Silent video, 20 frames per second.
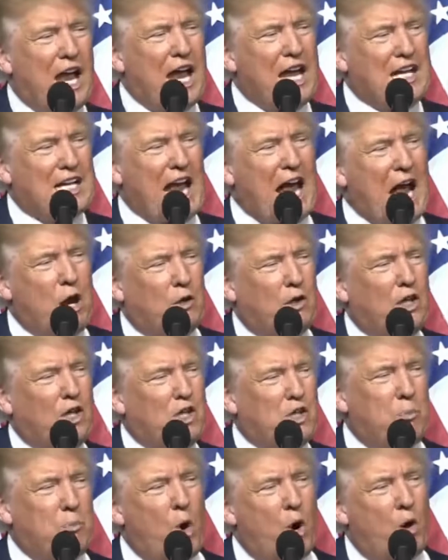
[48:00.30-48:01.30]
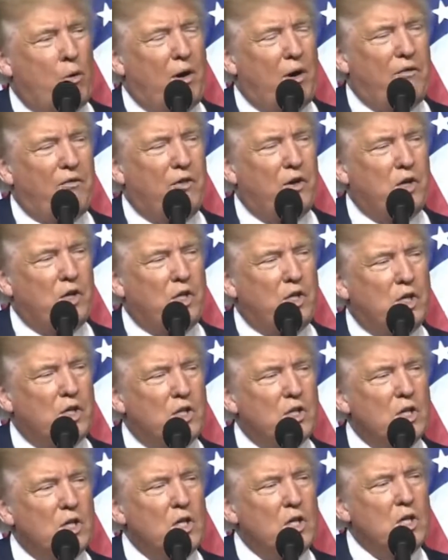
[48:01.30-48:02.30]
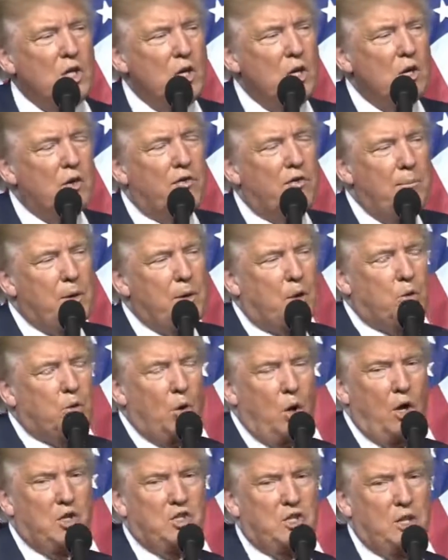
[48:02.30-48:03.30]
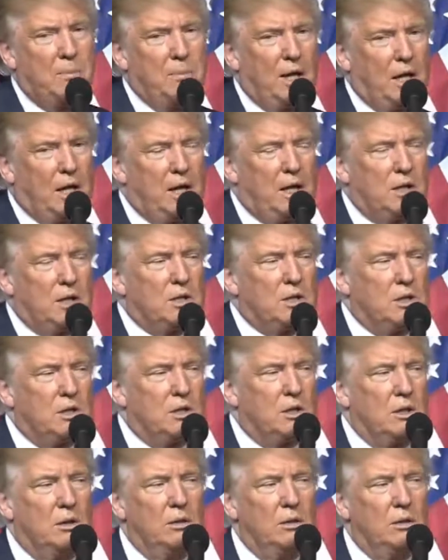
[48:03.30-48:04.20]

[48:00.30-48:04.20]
and countless more refugees from across the Middle East.